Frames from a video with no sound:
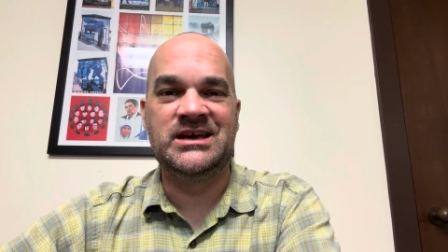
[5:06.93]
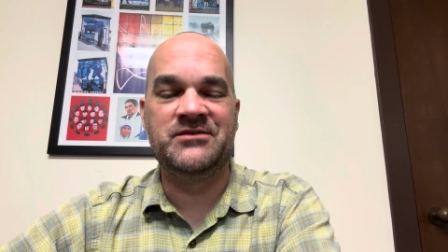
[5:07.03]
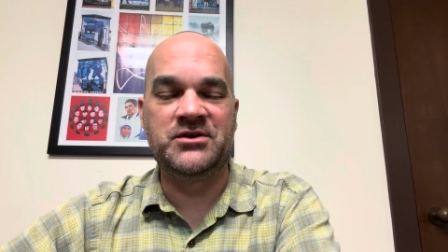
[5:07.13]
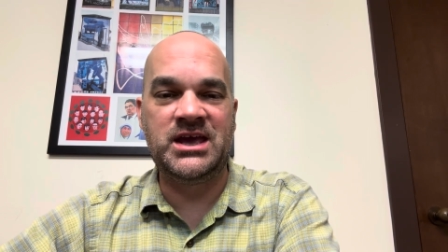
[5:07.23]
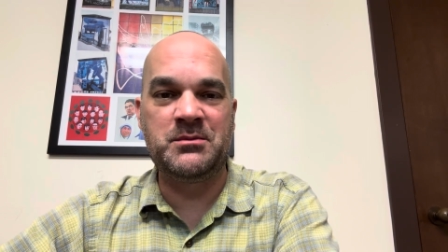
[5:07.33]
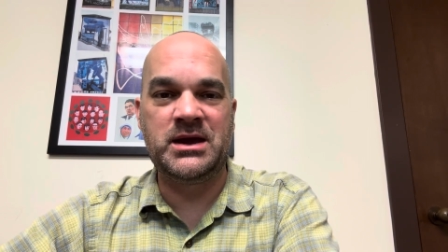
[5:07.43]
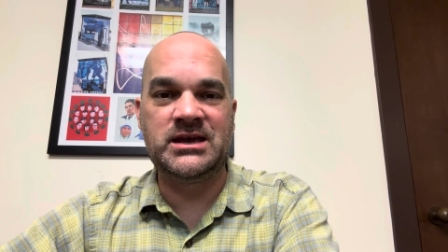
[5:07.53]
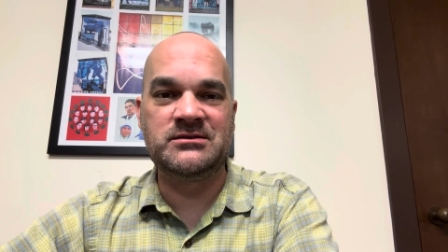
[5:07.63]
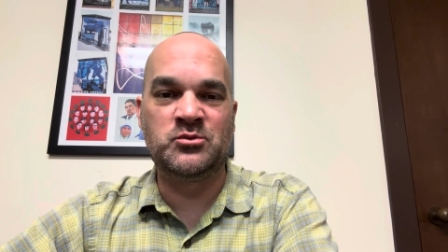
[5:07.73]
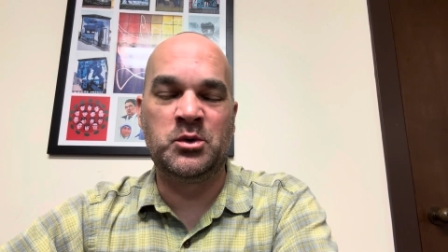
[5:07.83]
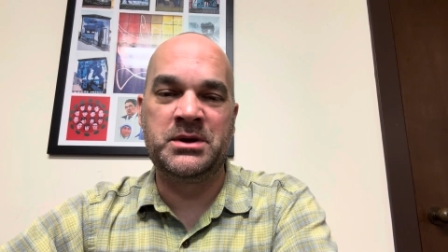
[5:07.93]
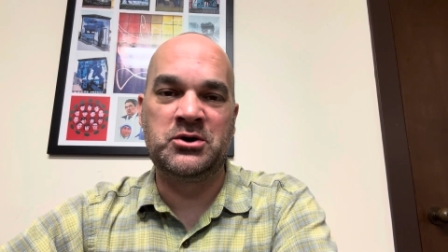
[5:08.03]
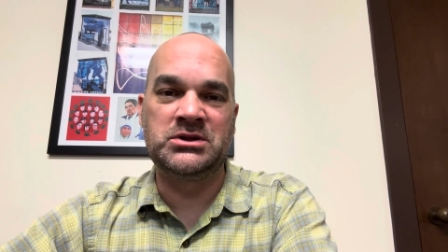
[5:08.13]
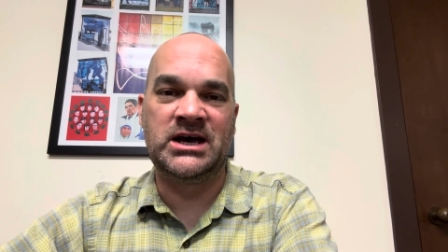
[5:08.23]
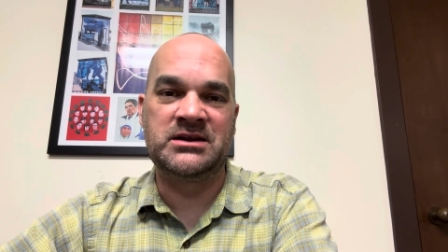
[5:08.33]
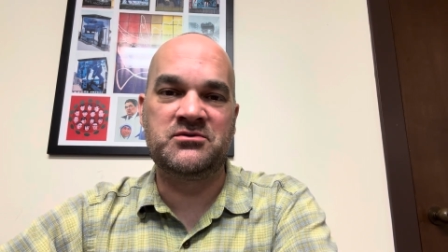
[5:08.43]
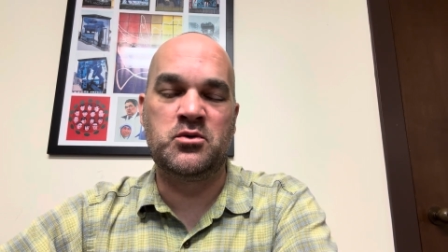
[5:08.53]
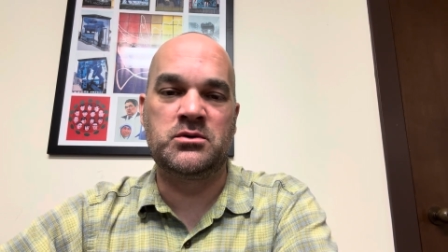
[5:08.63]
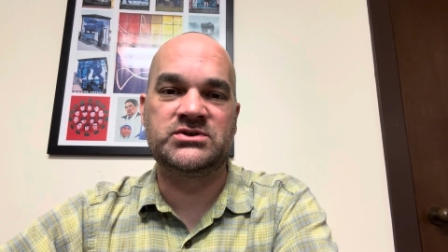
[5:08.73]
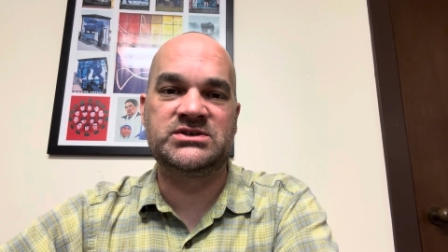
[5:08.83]
If you can't make it, we'll be online, of
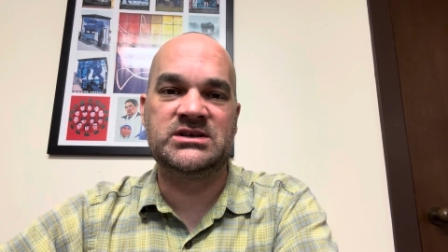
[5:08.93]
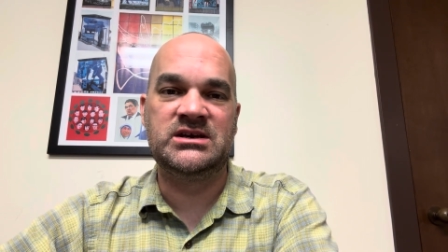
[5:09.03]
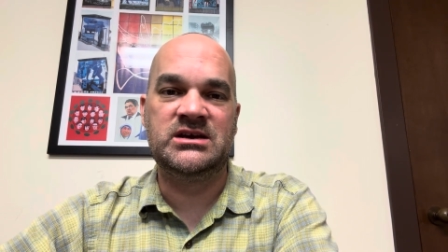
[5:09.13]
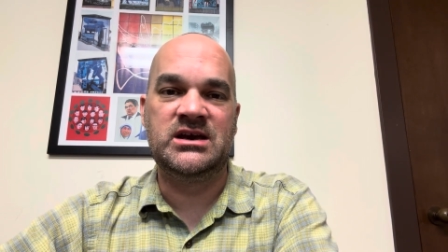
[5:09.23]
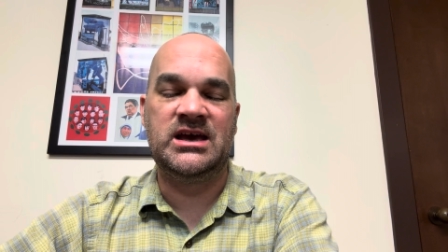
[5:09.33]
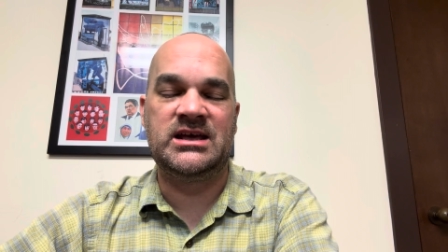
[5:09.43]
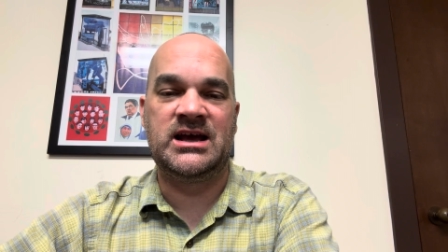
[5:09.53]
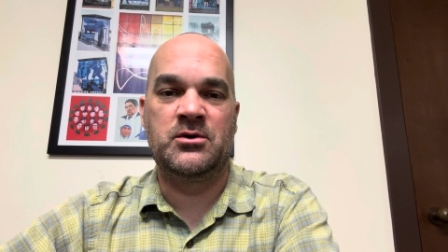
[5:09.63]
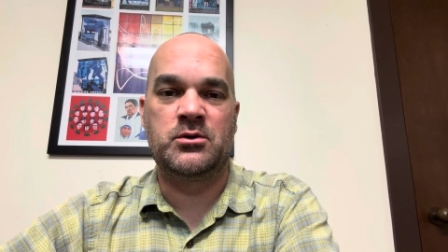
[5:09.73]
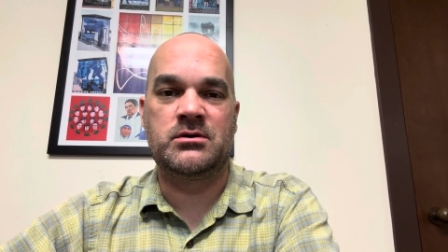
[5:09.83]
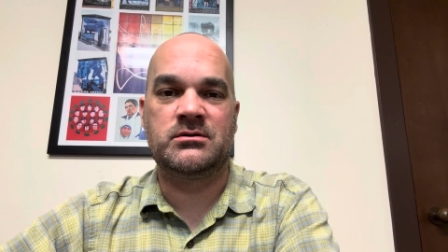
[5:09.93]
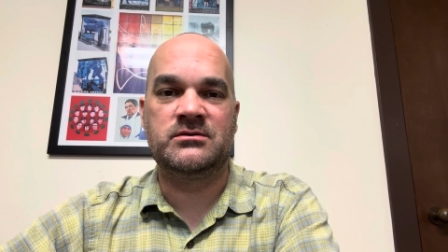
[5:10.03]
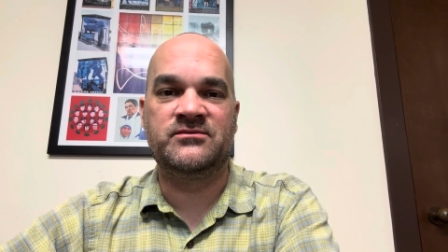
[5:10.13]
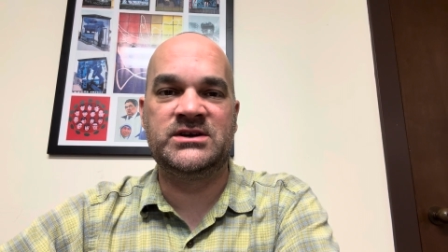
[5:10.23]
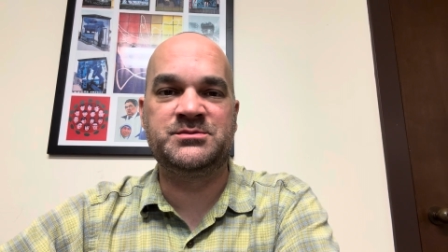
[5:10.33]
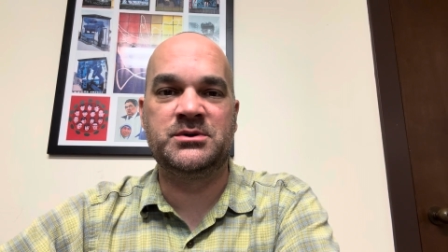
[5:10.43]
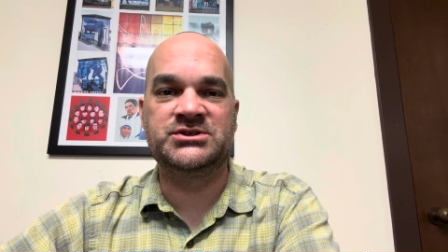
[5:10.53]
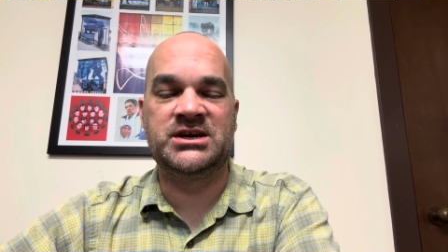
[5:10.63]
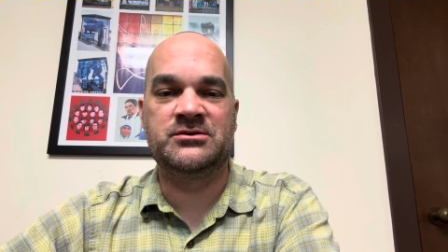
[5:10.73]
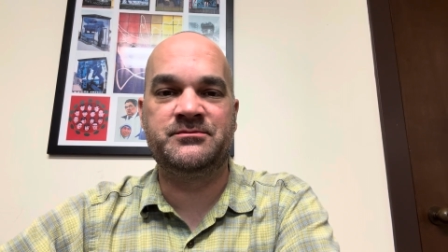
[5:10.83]
course, at our Facebook
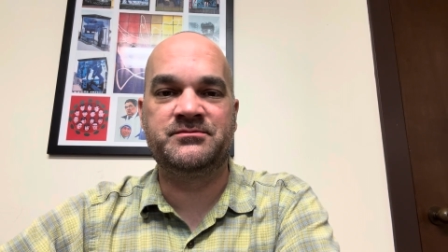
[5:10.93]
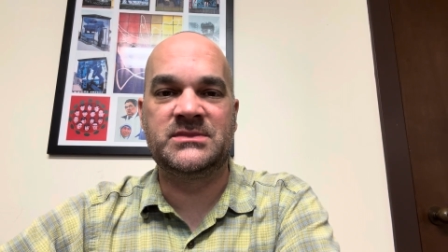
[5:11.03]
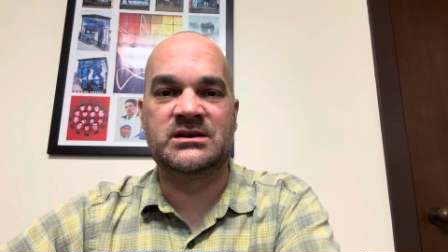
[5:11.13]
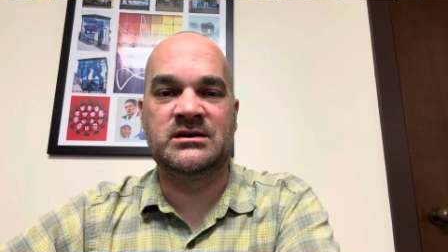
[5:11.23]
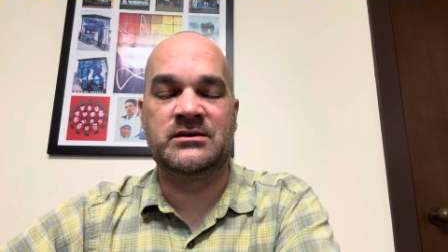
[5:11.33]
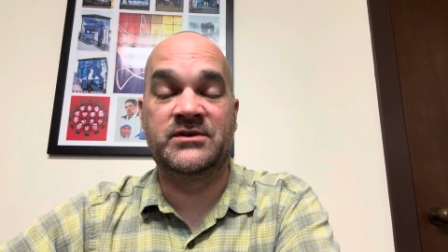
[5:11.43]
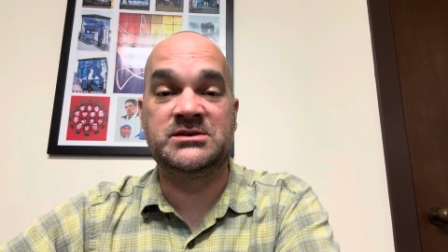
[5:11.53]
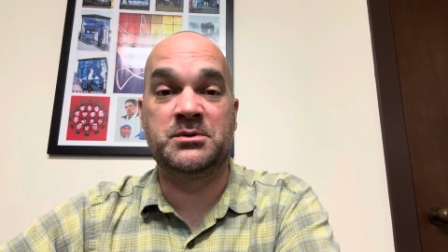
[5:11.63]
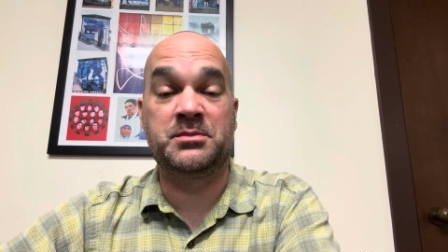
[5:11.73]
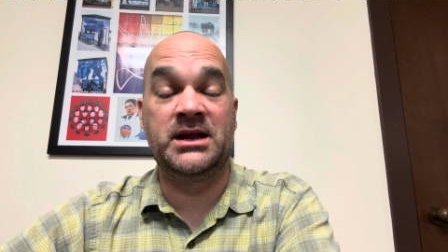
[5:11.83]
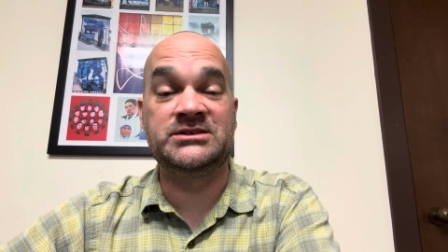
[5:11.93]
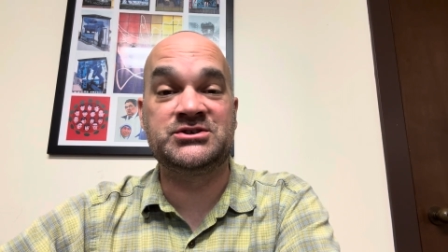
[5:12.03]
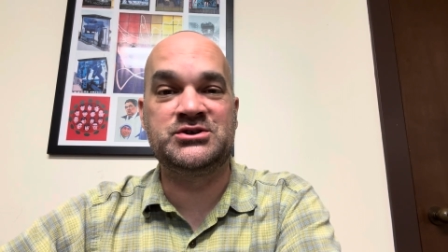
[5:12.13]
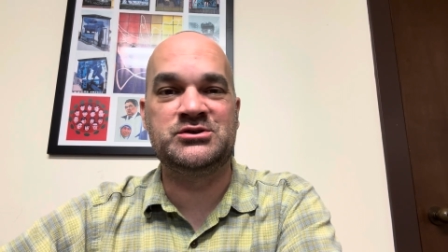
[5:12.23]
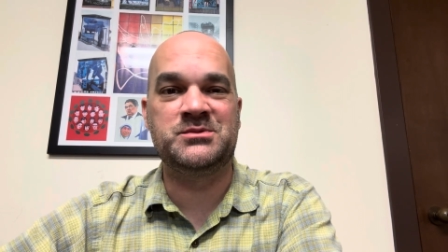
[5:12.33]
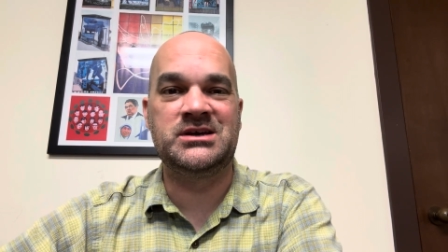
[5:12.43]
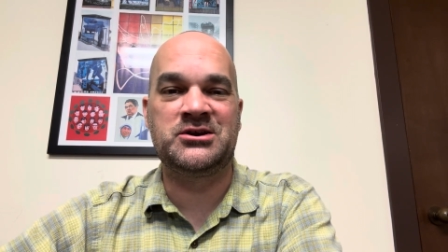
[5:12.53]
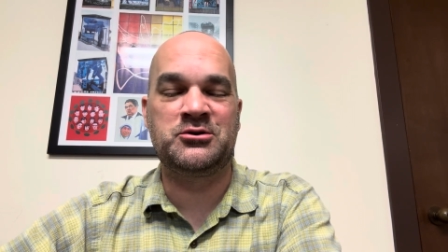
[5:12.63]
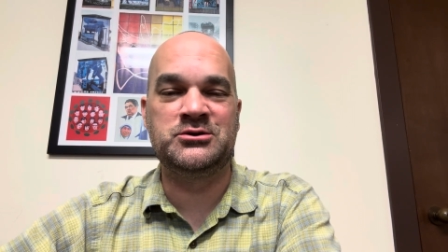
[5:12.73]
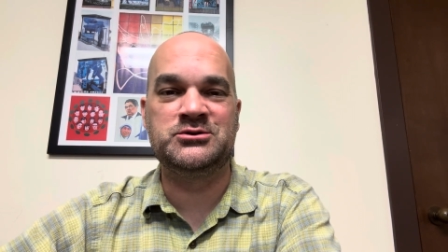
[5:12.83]
channel, uh, Facebook page, excuse me, and
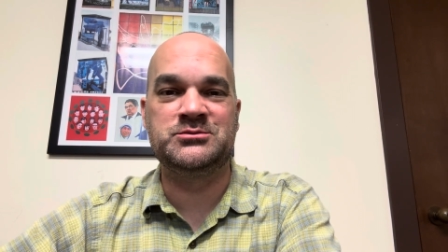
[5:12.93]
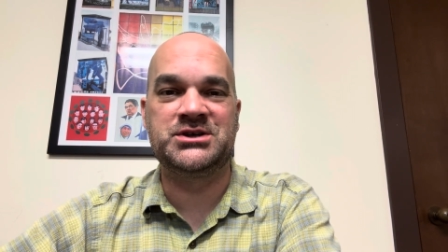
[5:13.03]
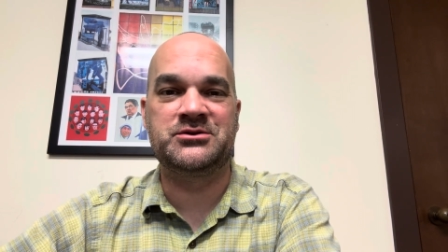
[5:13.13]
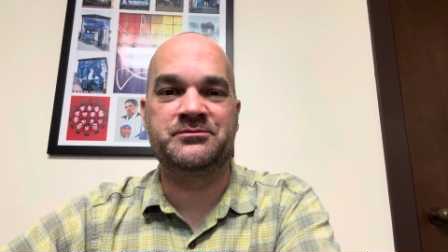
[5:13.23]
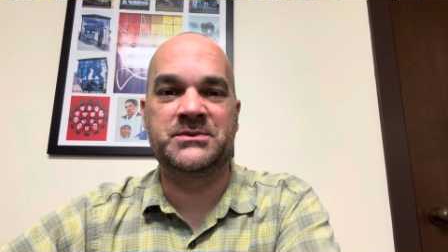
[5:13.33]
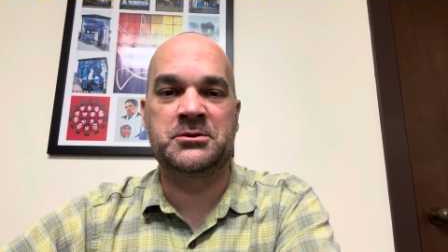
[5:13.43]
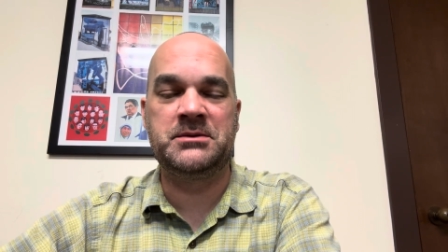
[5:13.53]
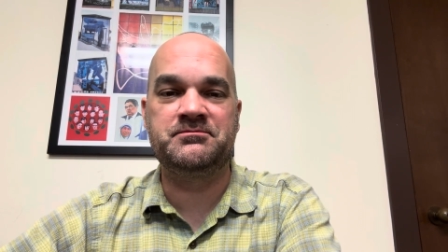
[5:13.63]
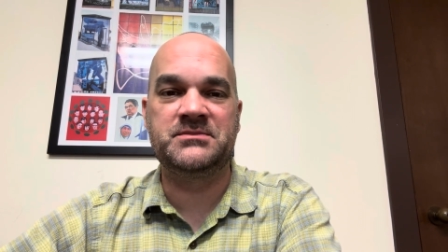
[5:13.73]
our YouTube channel. All right?